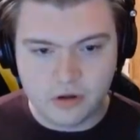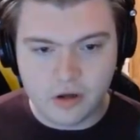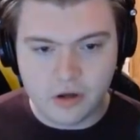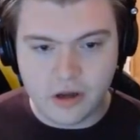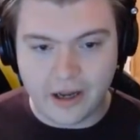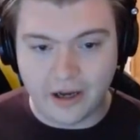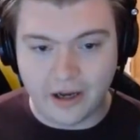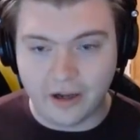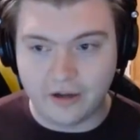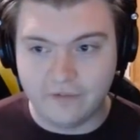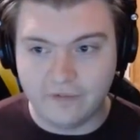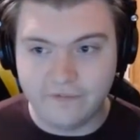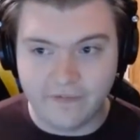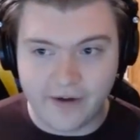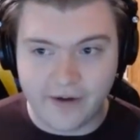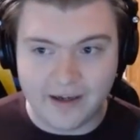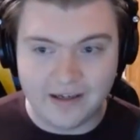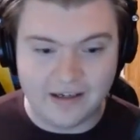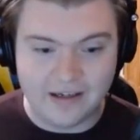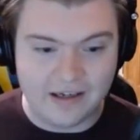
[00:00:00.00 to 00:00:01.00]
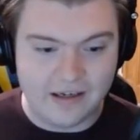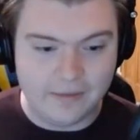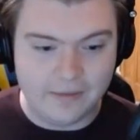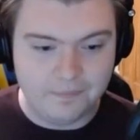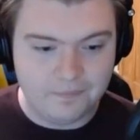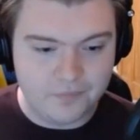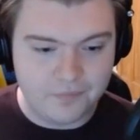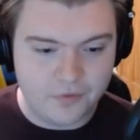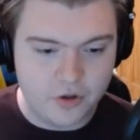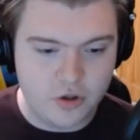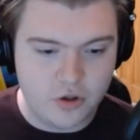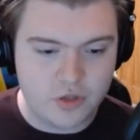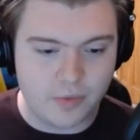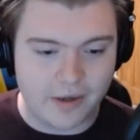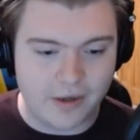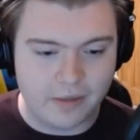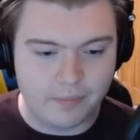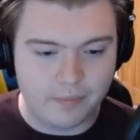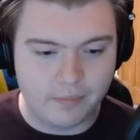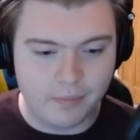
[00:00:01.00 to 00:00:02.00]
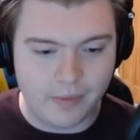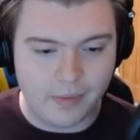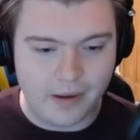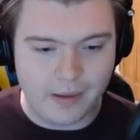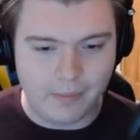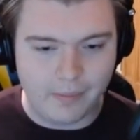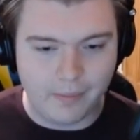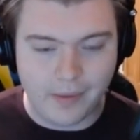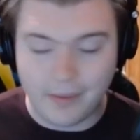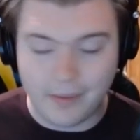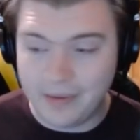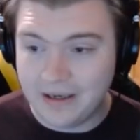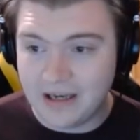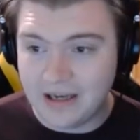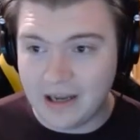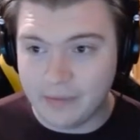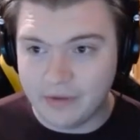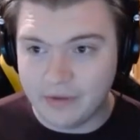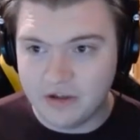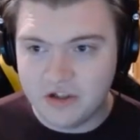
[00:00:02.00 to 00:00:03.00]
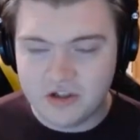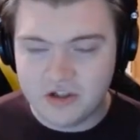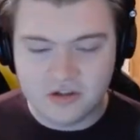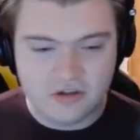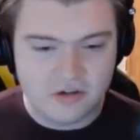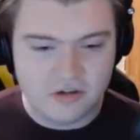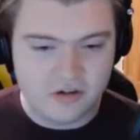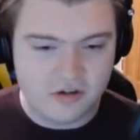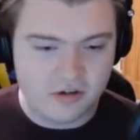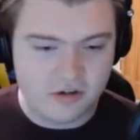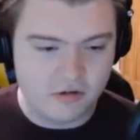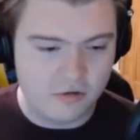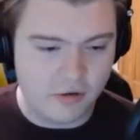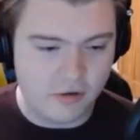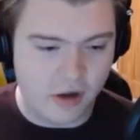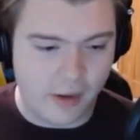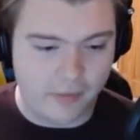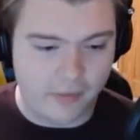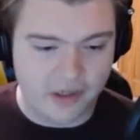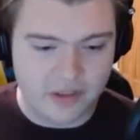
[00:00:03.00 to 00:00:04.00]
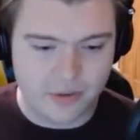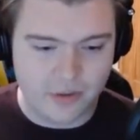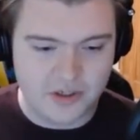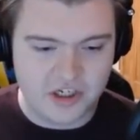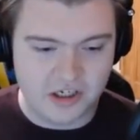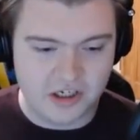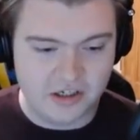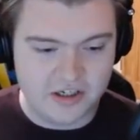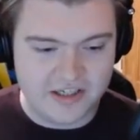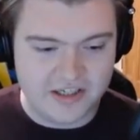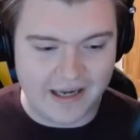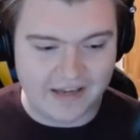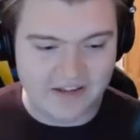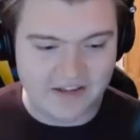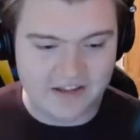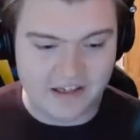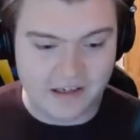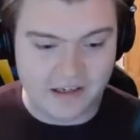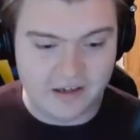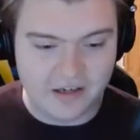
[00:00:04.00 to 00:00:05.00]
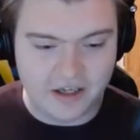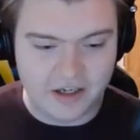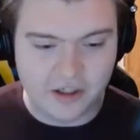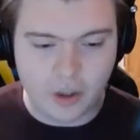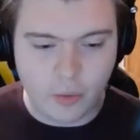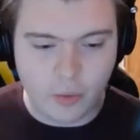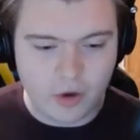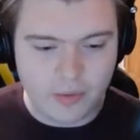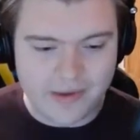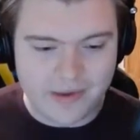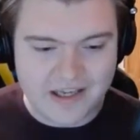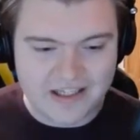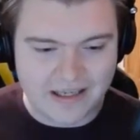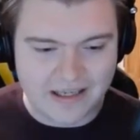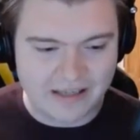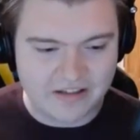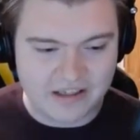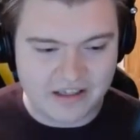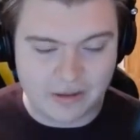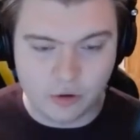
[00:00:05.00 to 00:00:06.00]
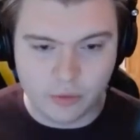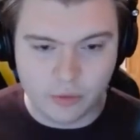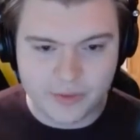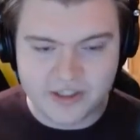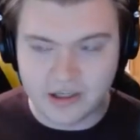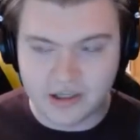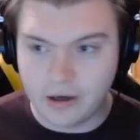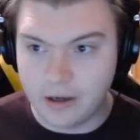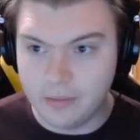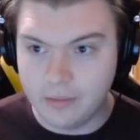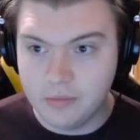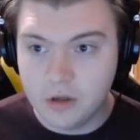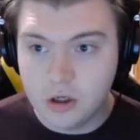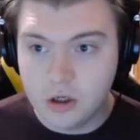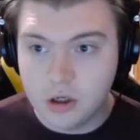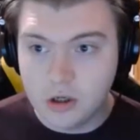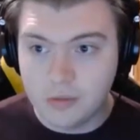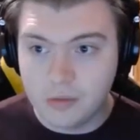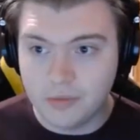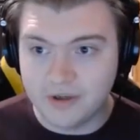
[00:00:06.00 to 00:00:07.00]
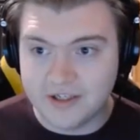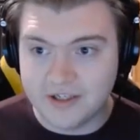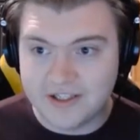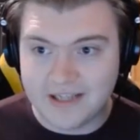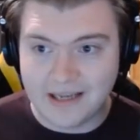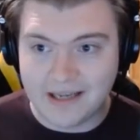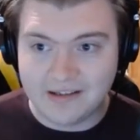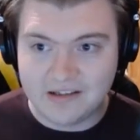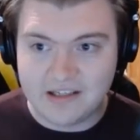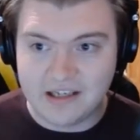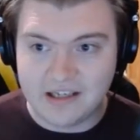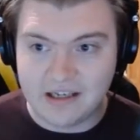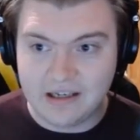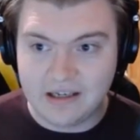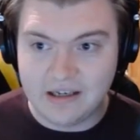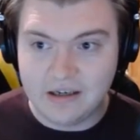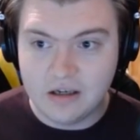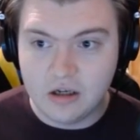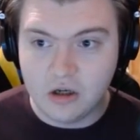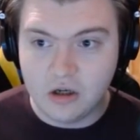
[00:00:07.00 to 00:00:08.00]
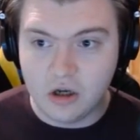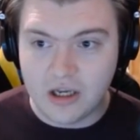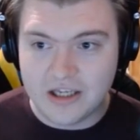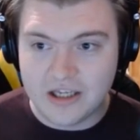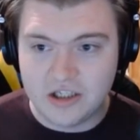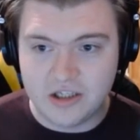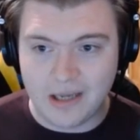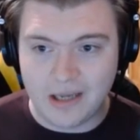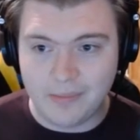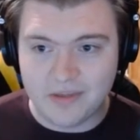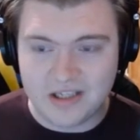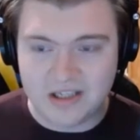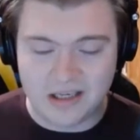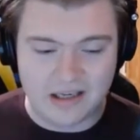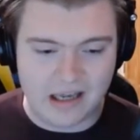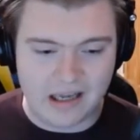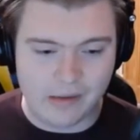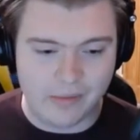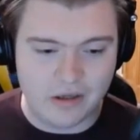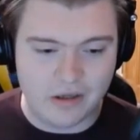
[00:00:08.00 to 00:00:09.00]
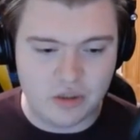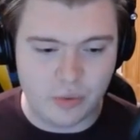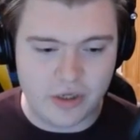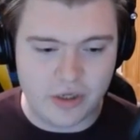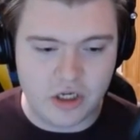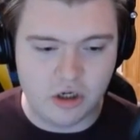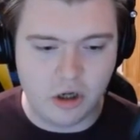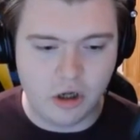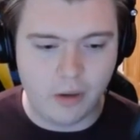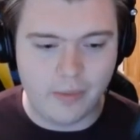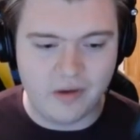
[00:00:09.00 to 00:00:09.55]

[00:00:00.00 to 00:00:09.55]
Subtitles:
and I can finally use my big damage, I'm going to switch it into Sanctity. And you don't want to be in Sanctity all the time, because Sanctity is 10% damage where you could be